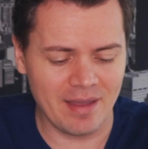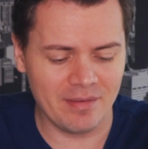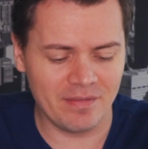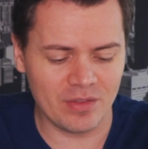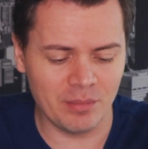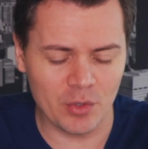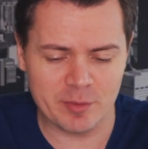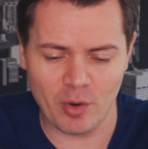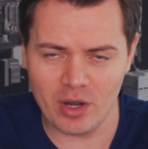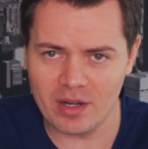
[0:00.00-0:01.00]
For the
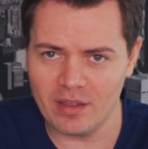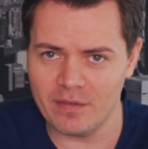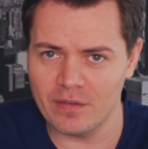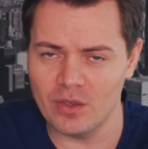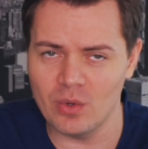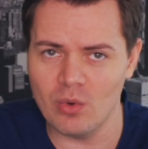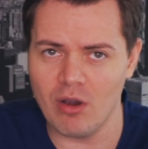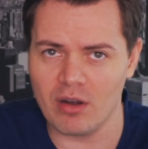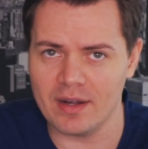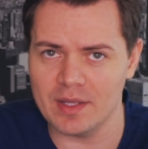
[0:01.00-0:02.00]
most part, if you
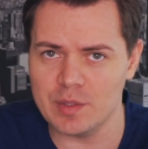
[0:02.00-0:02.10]
are in a